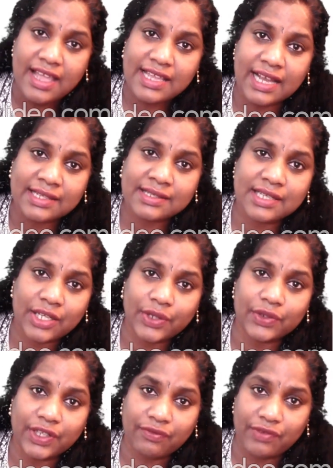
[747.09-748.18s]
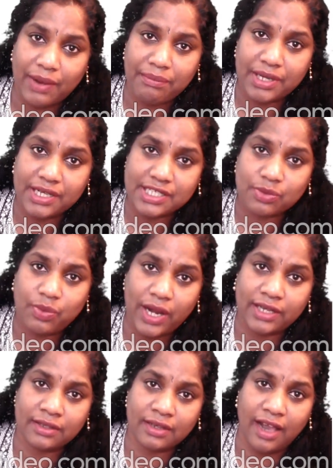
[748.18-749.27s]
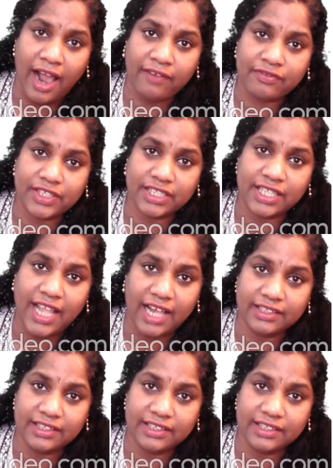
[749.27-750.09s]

consecutive numbers, one after the